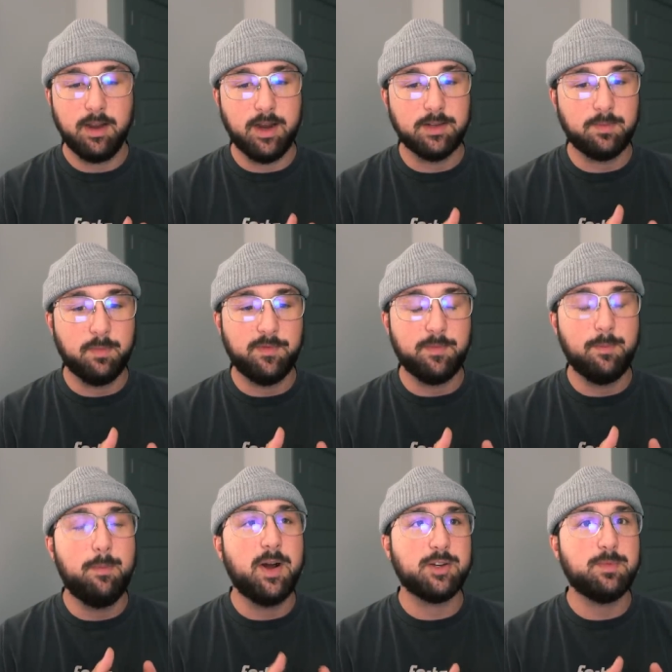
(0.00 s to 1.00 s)
It's
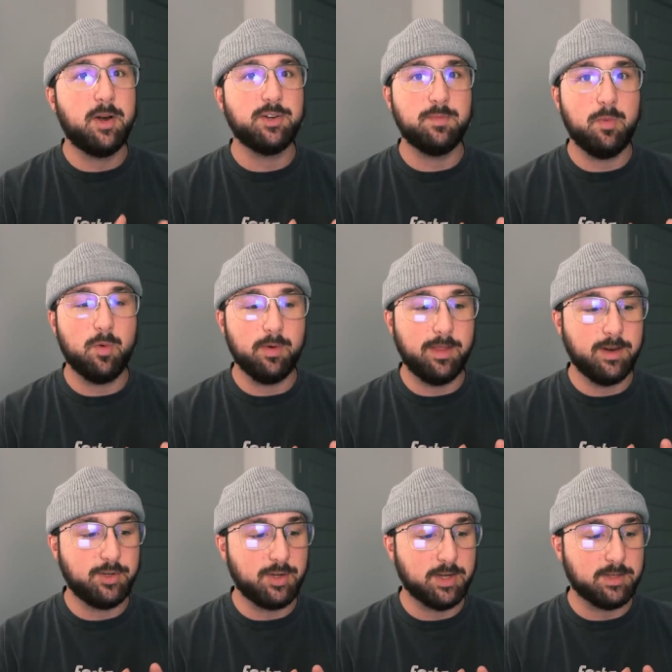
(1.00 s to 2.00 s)
much much more
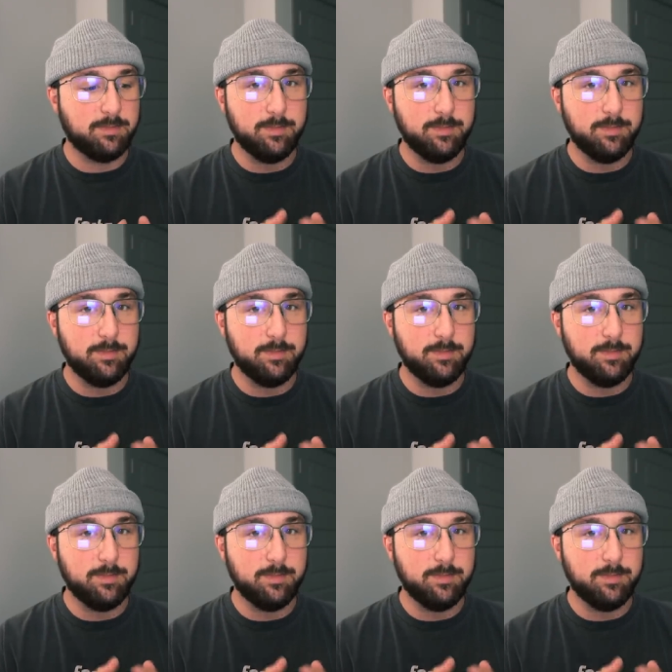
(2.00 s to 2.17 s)
than just